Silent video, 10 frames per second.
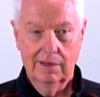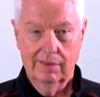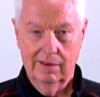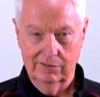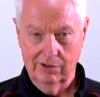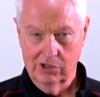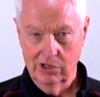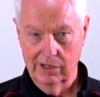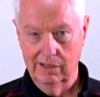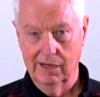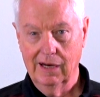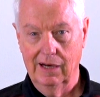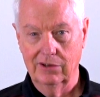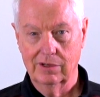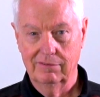that's a good
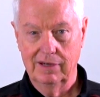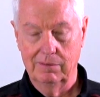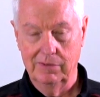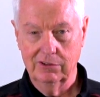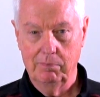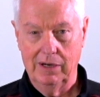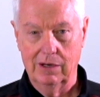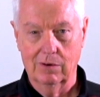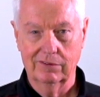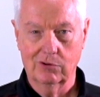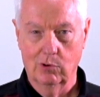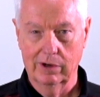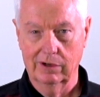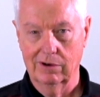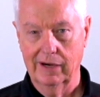indication of how much power is
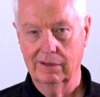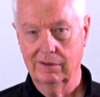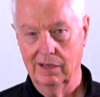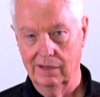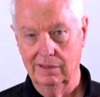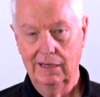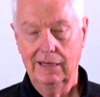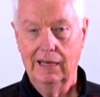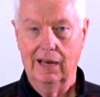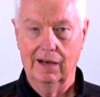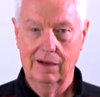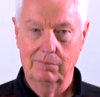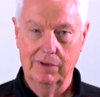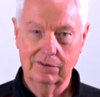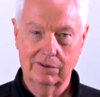going to your antenna and how
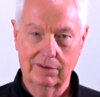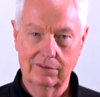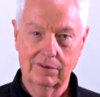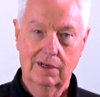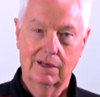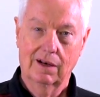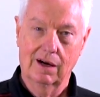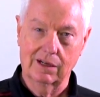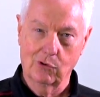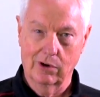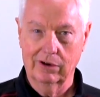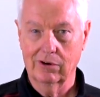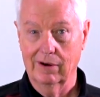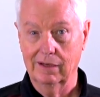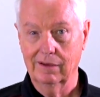much is not going to
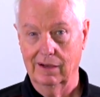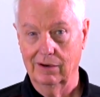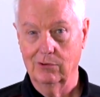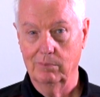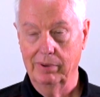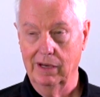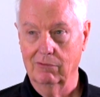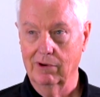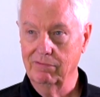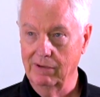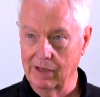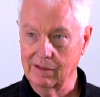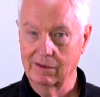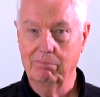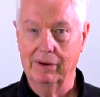your antenna or being
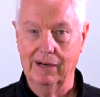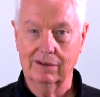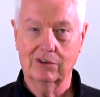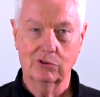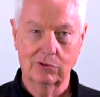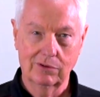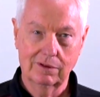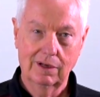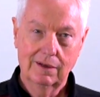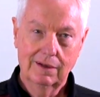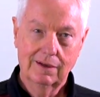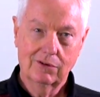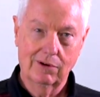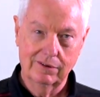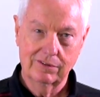reflected back to the
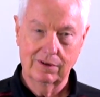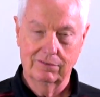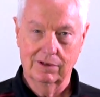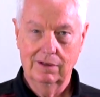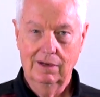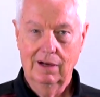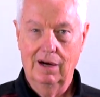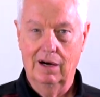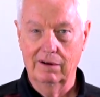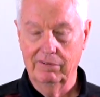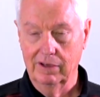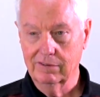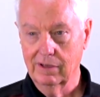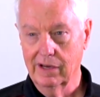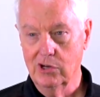transceiver.
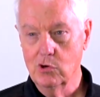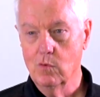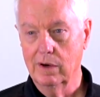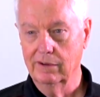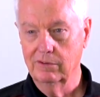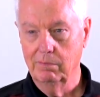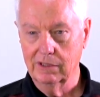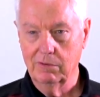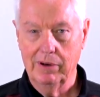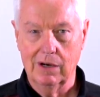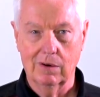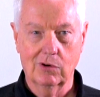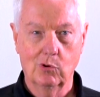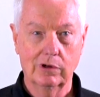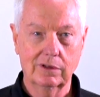Obviously, you want as much power
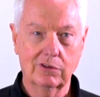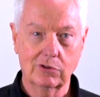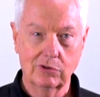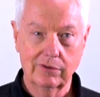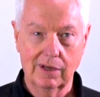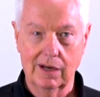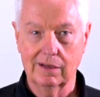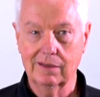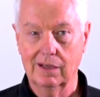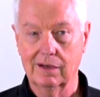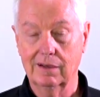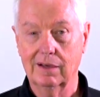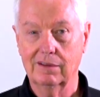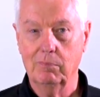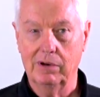going to the antenna
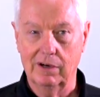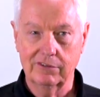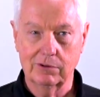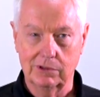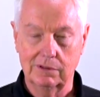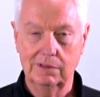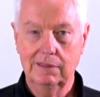as possible,